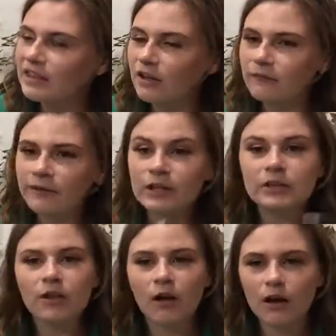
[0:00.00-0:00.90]
that are very
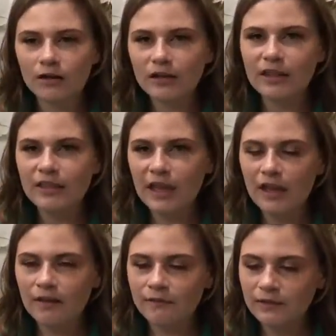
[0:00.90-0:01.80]
long and they
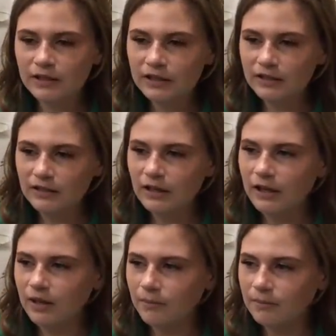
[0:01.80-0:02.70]
have
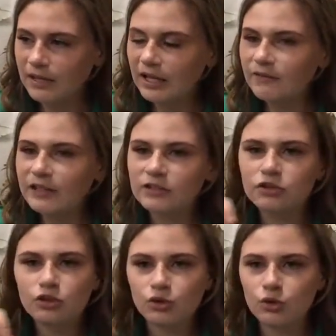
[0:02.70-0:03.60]
um, kind of like a
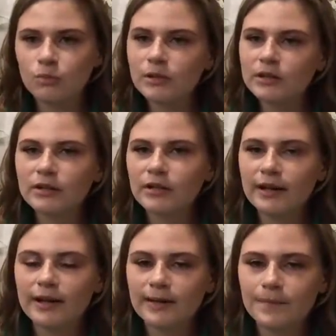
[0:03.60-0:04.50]
tube.
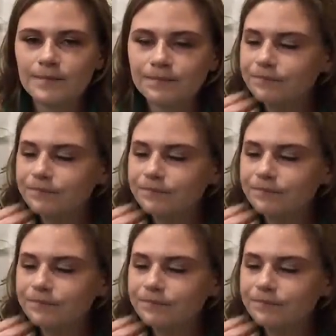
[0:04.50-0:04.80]
Um,